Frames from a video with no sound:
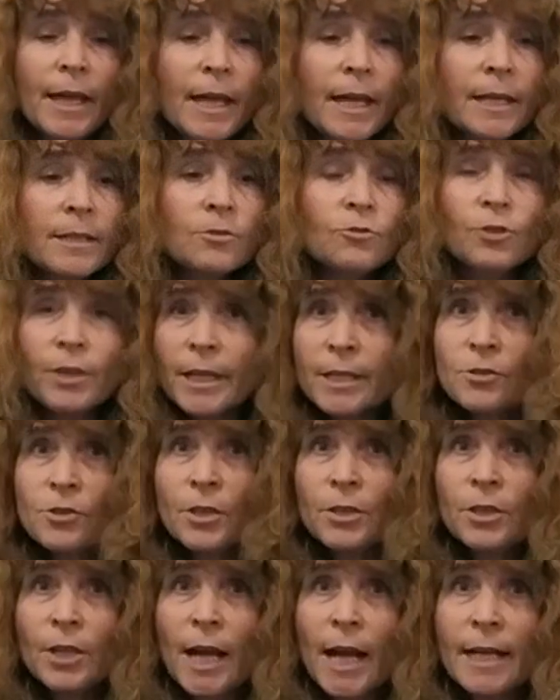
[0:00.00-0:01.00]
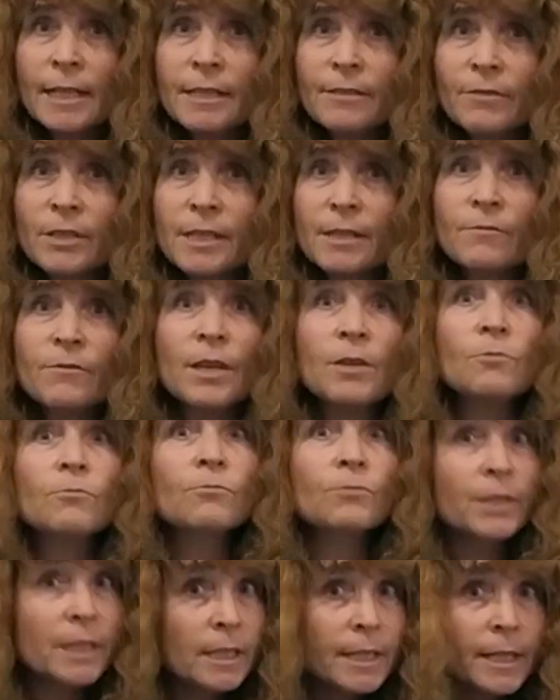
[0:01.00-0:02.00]
And transgender activists, if they
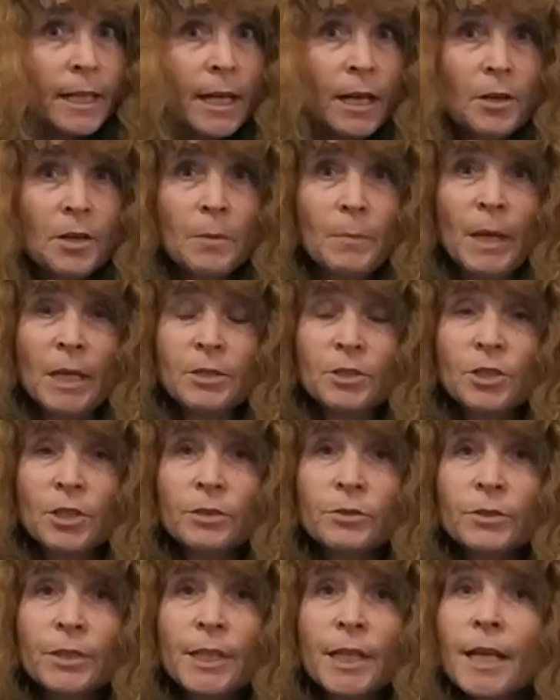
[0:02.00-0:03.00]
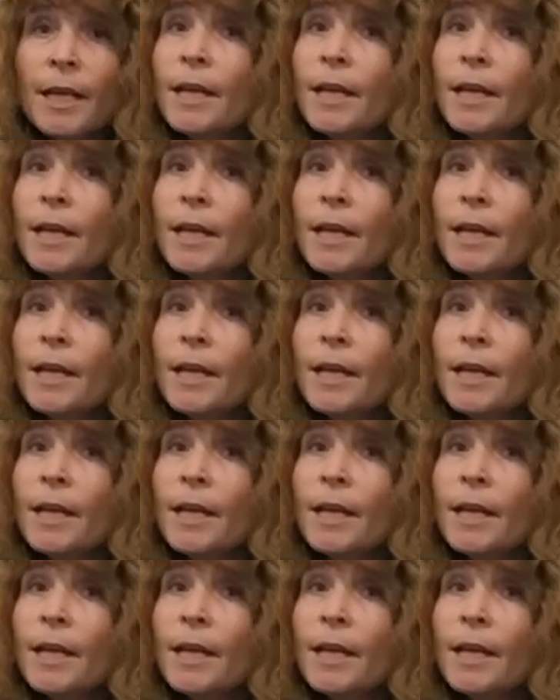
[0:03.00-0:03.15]
really cared about children,